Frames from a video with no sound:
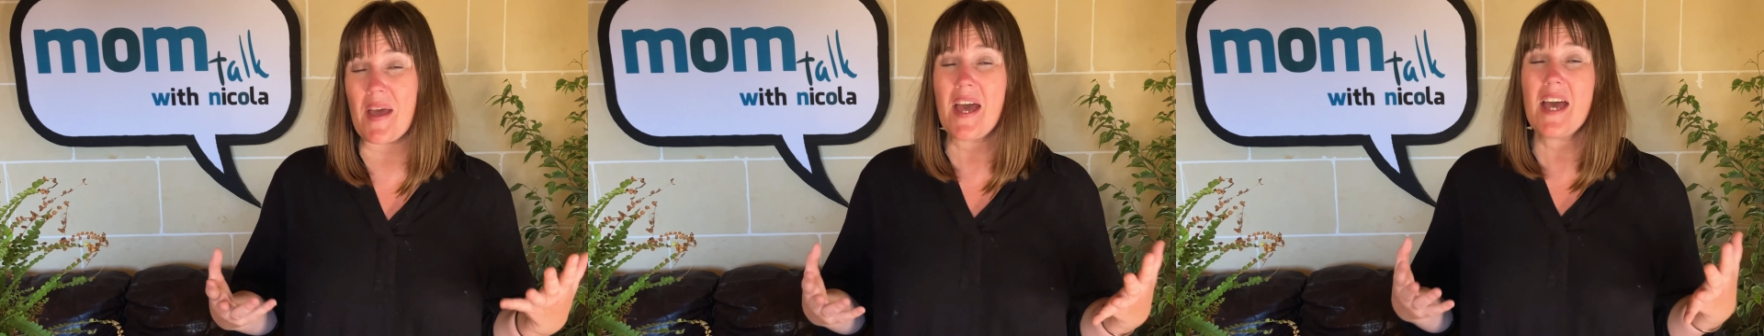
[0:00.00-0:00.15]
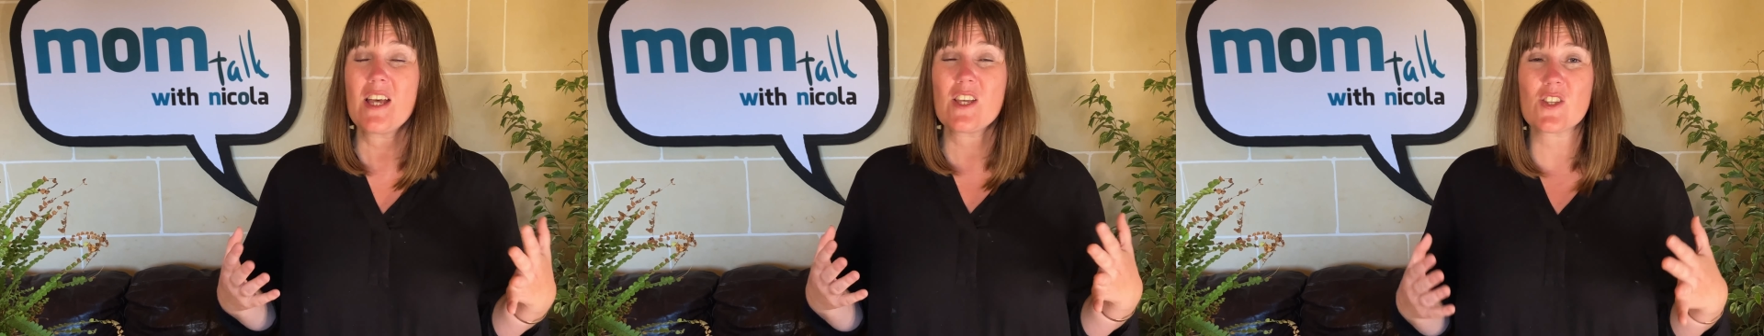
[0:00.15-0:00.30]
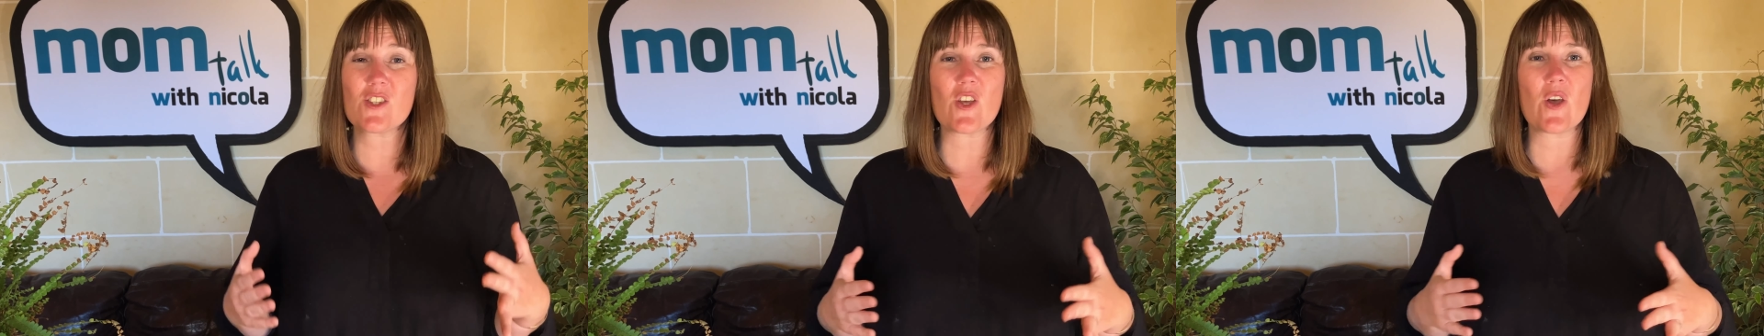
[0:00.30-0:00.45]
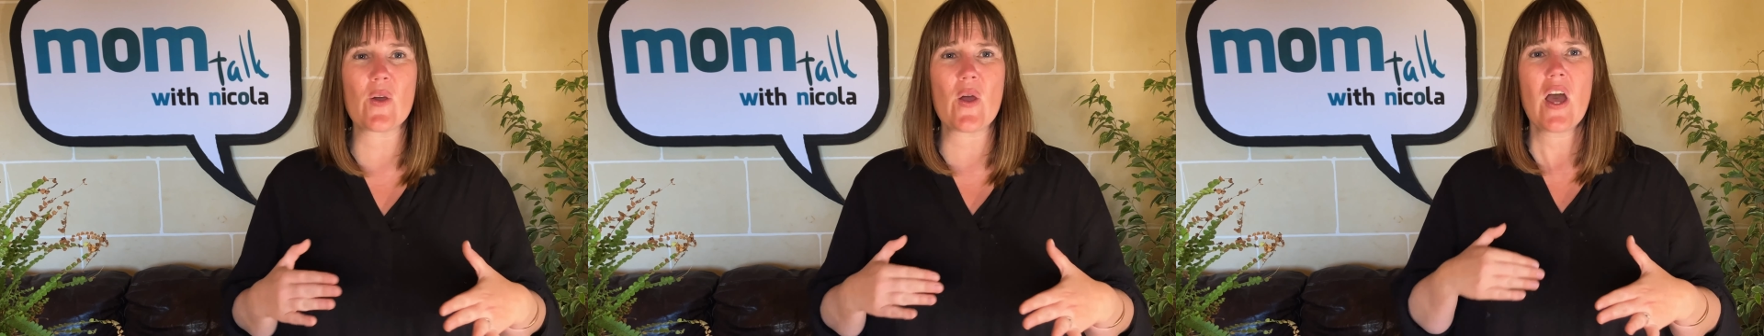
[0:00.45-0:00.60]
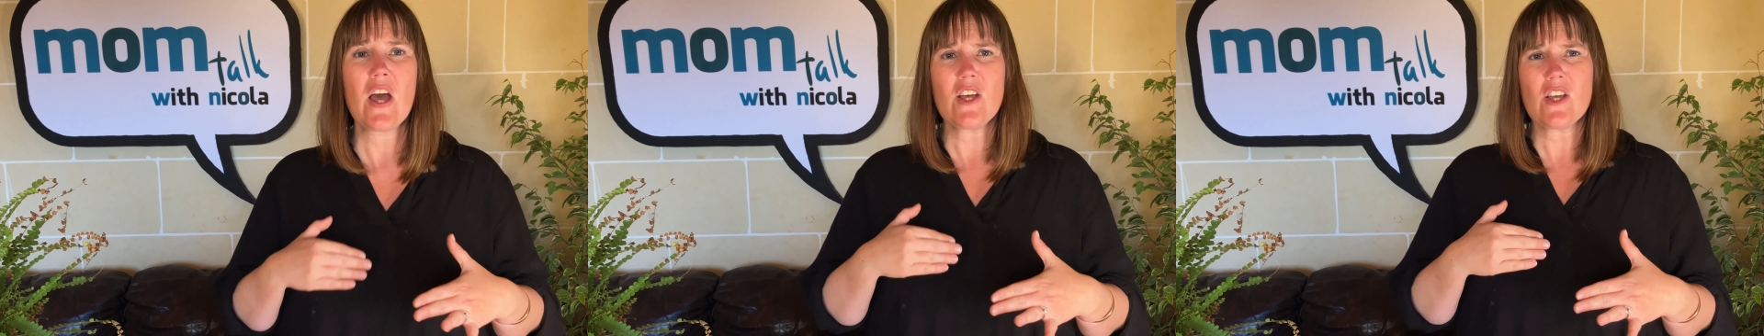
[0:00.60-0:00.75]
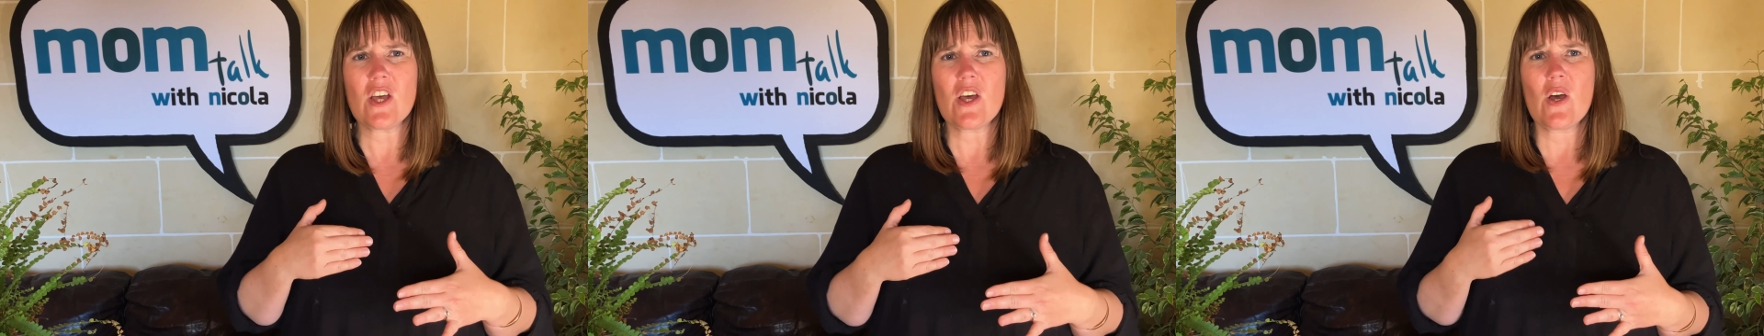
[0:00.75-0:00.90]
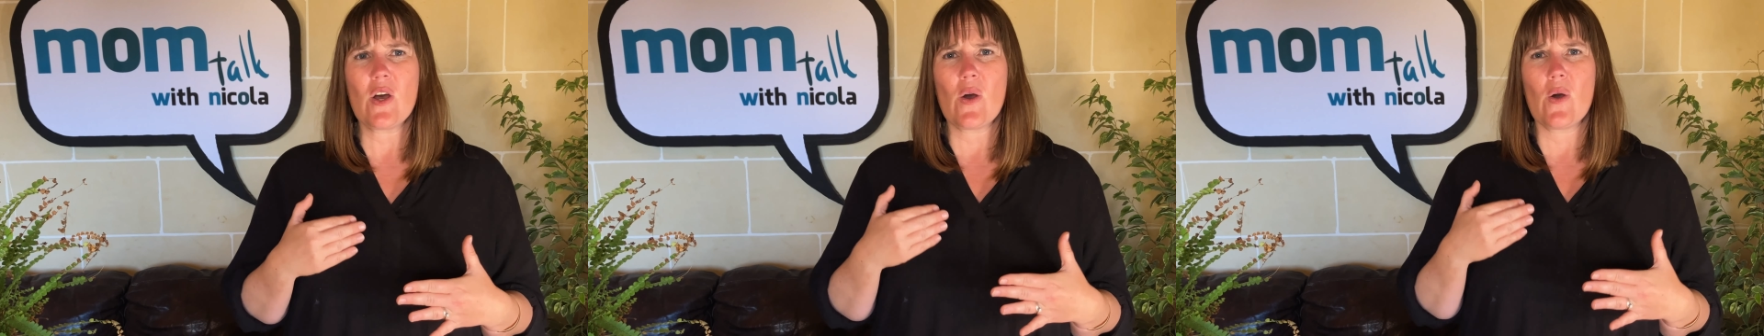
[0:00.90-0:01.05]
So
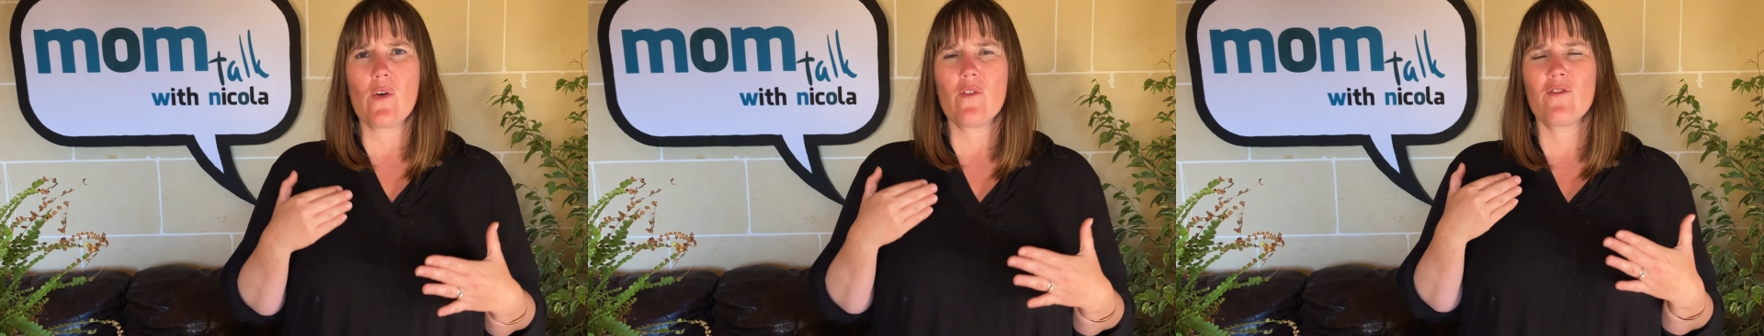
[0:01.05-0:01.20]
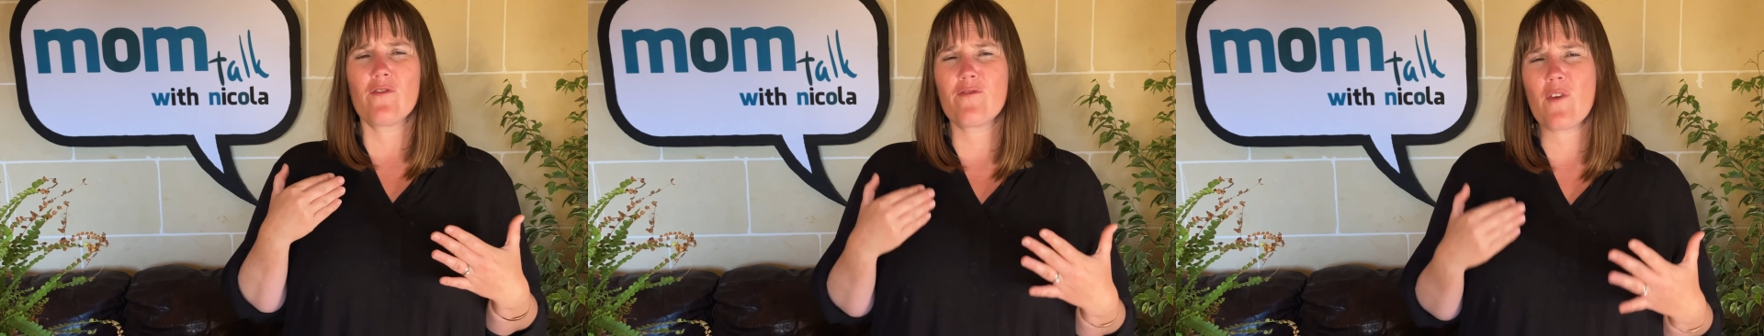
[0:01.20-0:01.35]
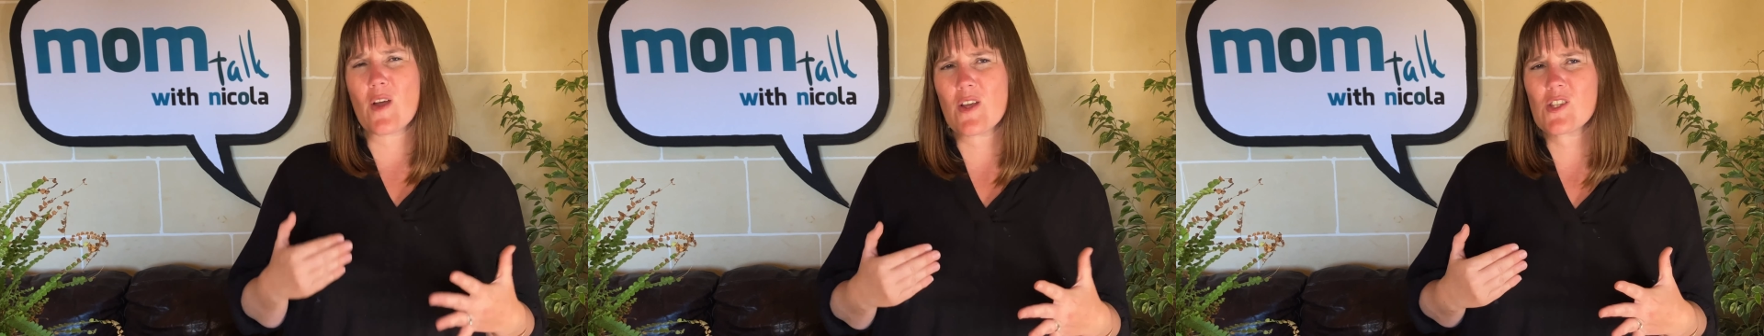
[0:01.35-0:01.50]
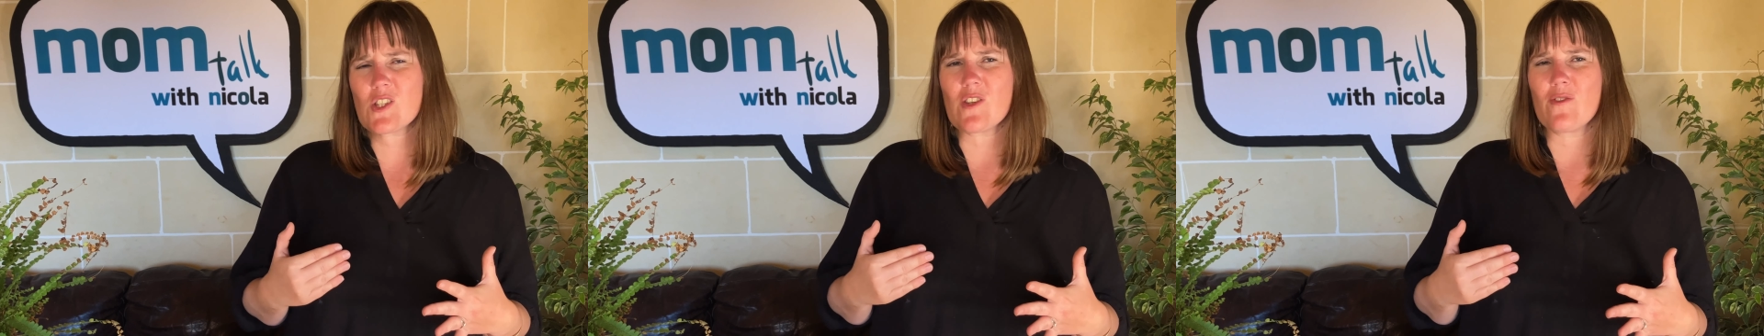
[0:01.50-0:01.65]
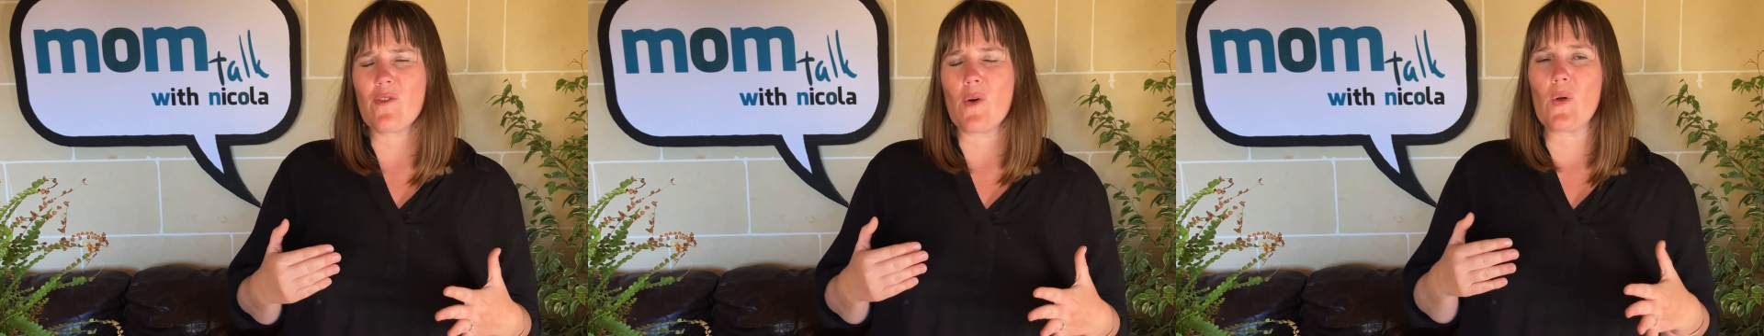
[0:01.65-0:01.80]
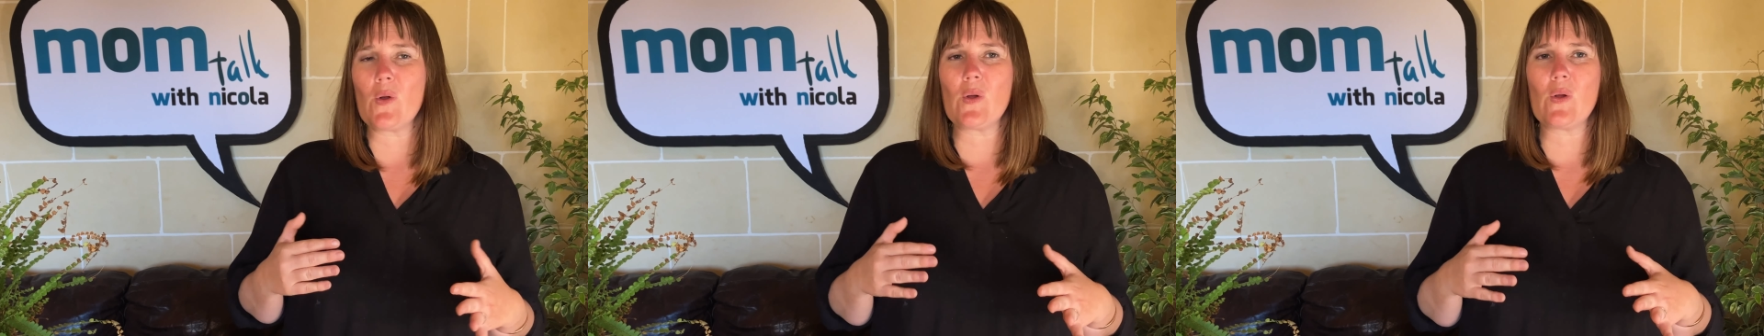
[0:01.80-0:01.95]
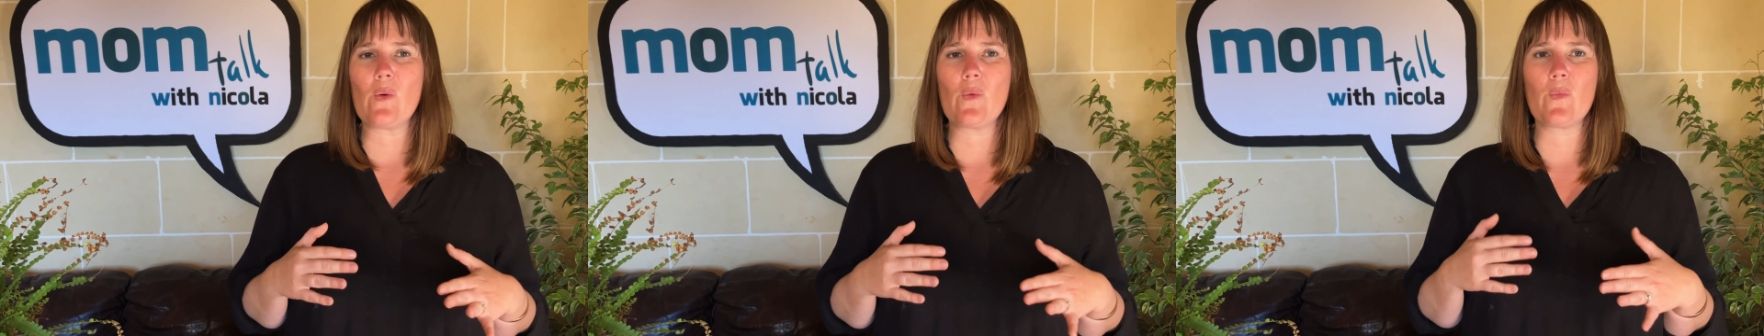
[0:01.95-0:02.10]
first of all,